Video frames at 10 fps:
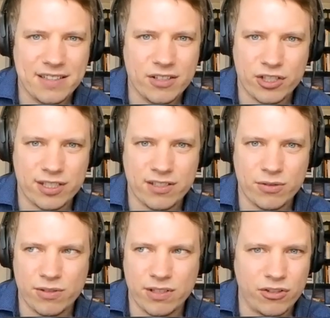not just
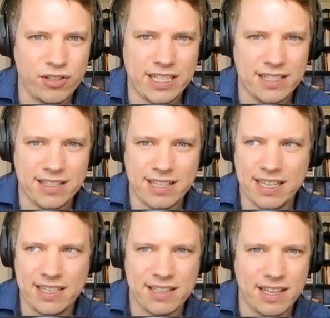to treat and
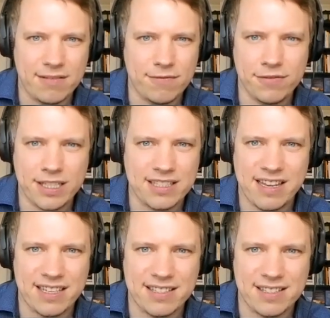heal and fix
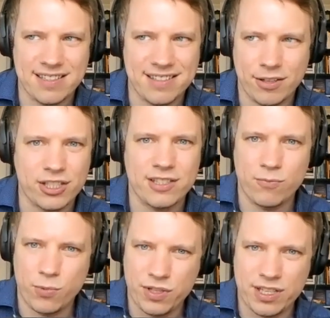things, uh, not just the
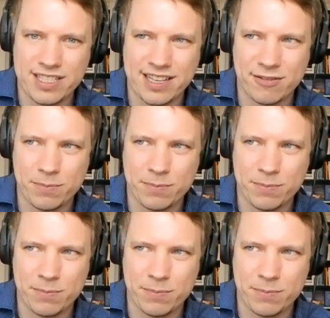wound itself,